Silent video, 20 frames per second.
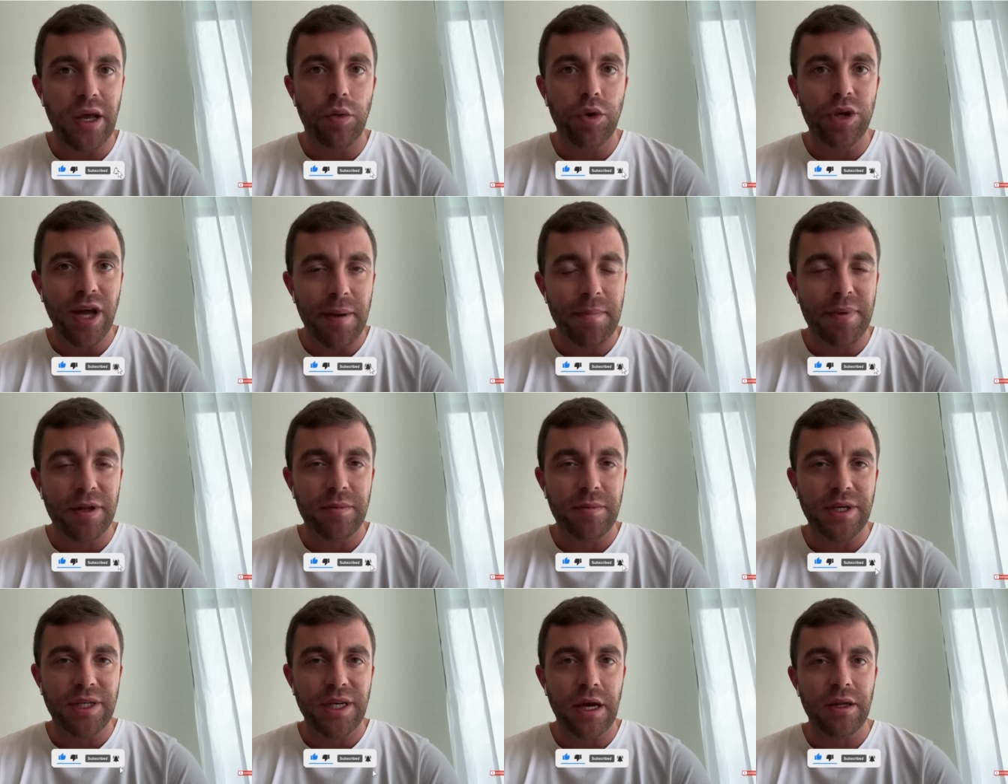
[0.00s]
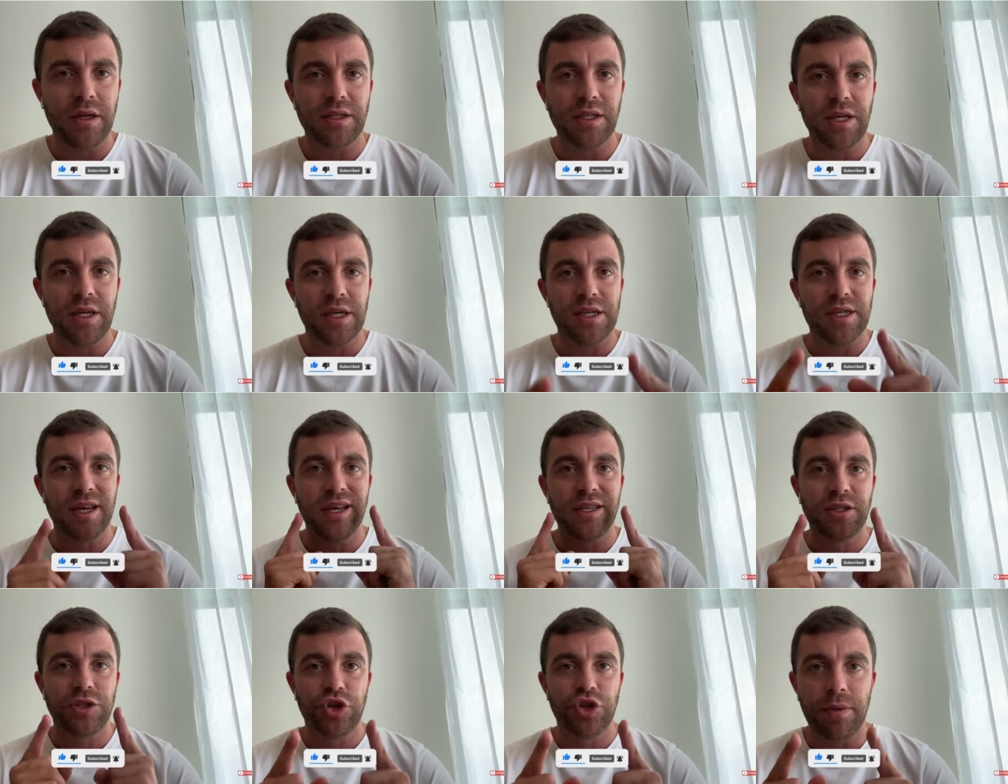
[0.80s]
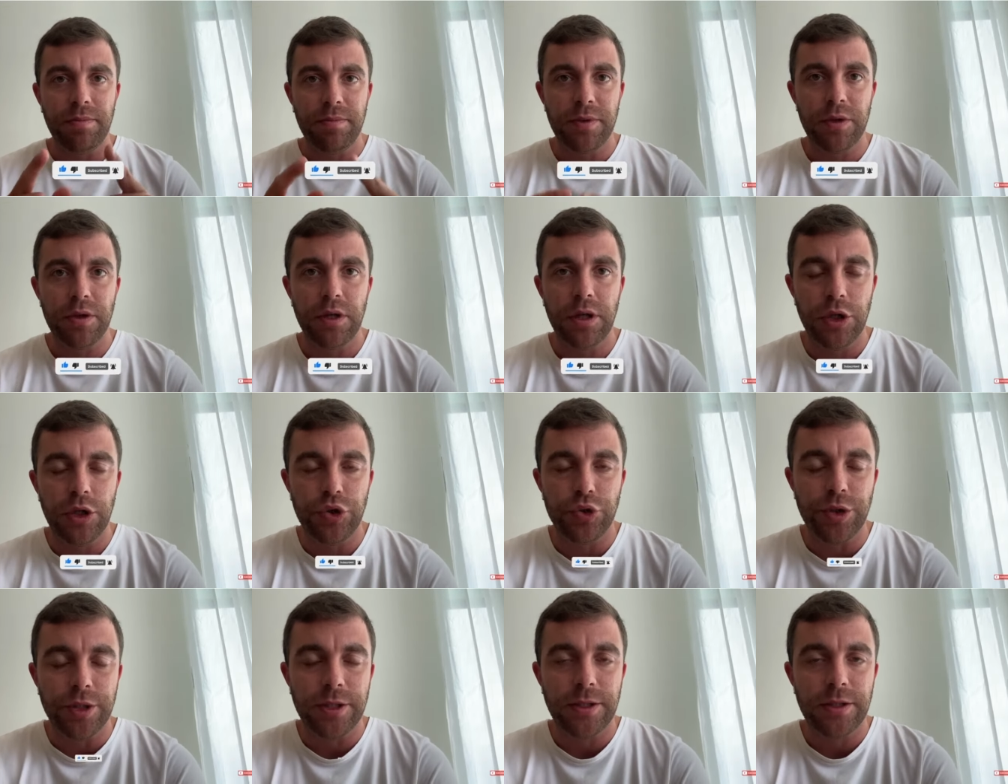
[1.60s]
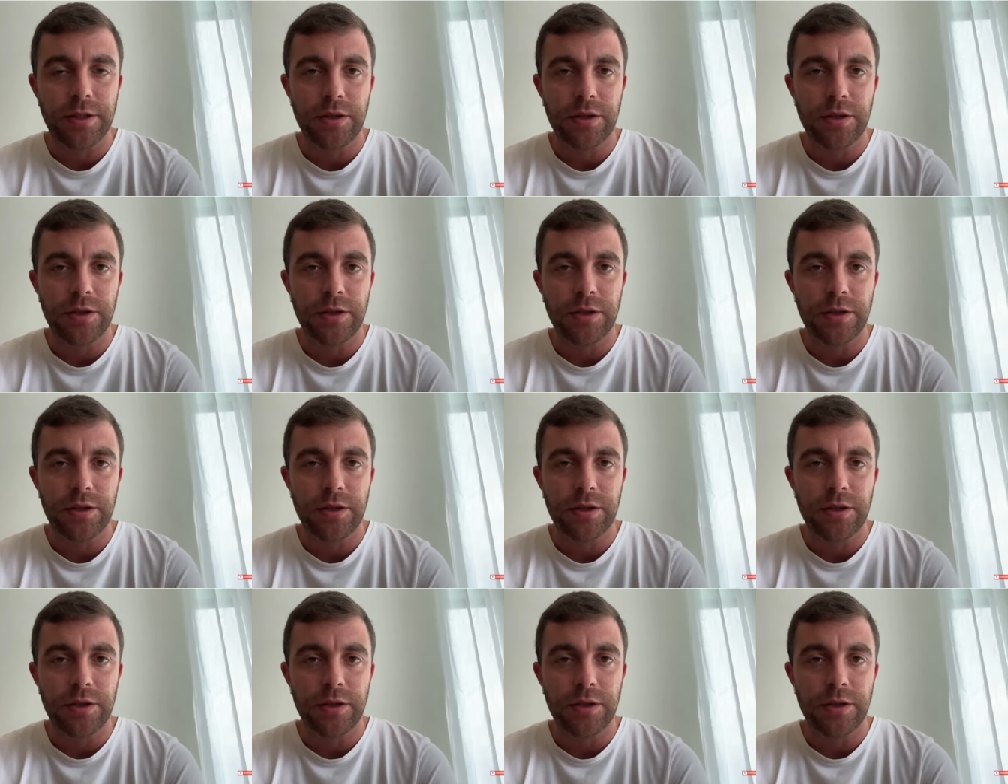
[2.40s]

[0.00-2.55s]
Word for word: Benzema is in England just to sign a